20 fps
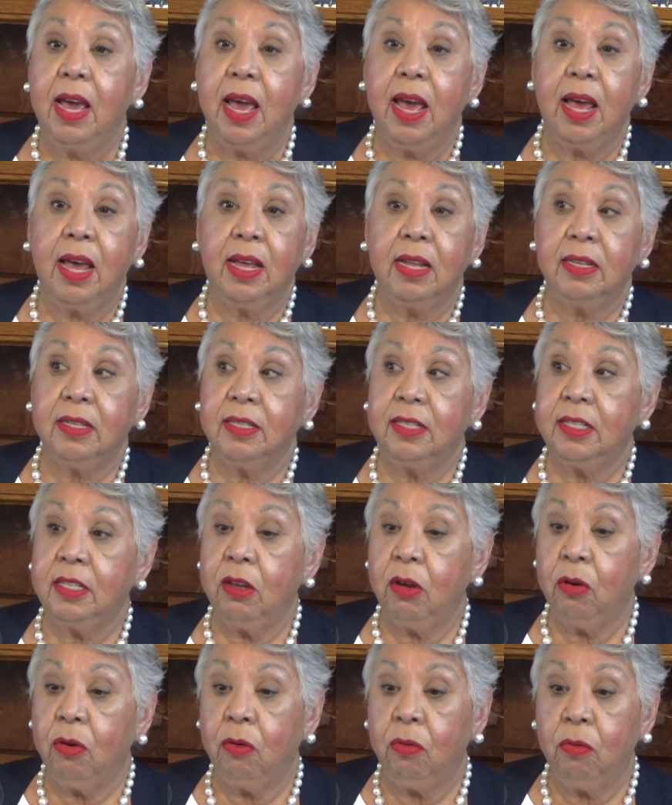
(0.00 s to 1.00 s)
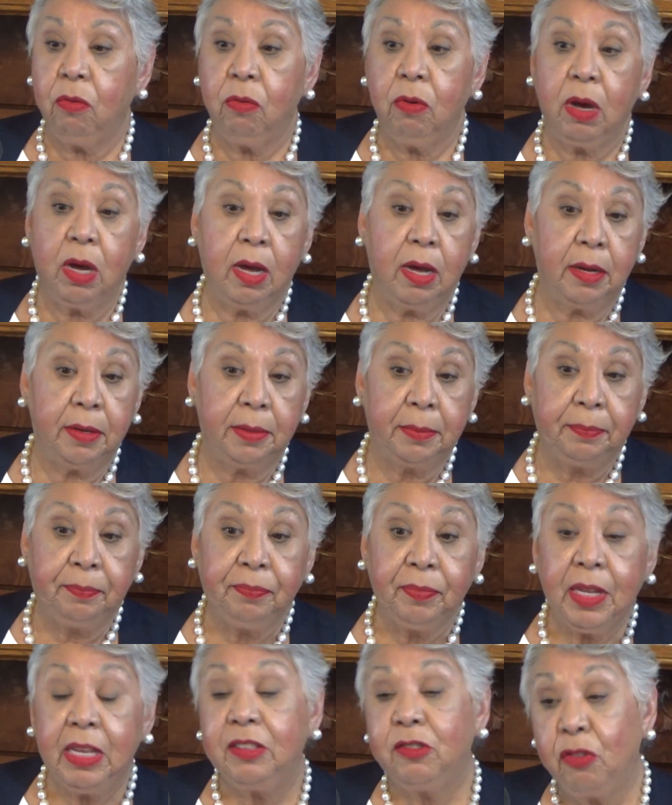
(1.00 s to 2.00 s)
And so
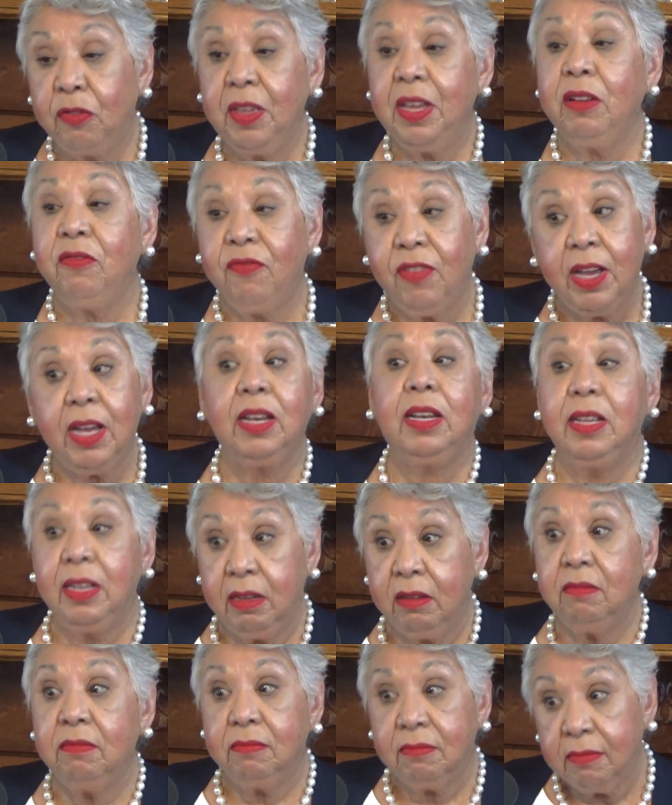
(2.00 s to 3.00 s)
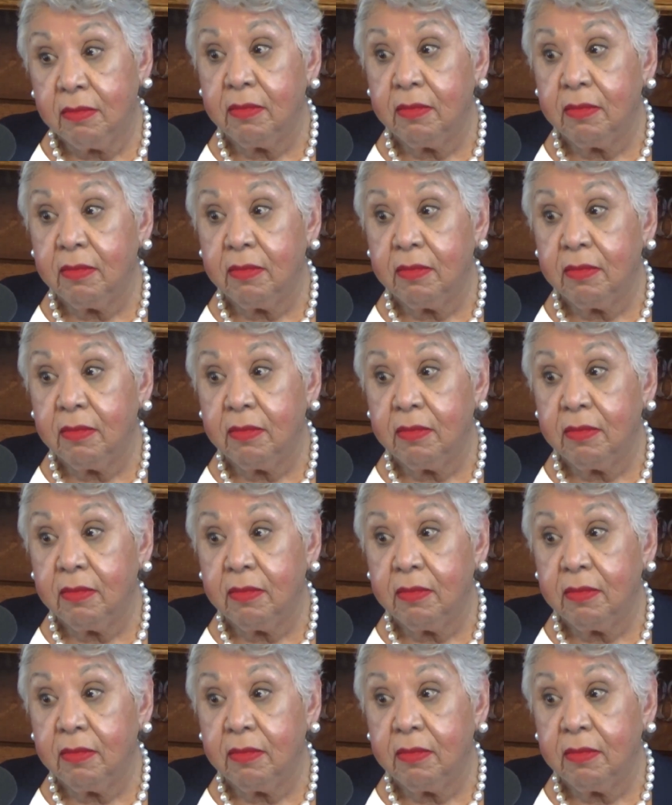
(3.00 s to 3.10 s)
then finally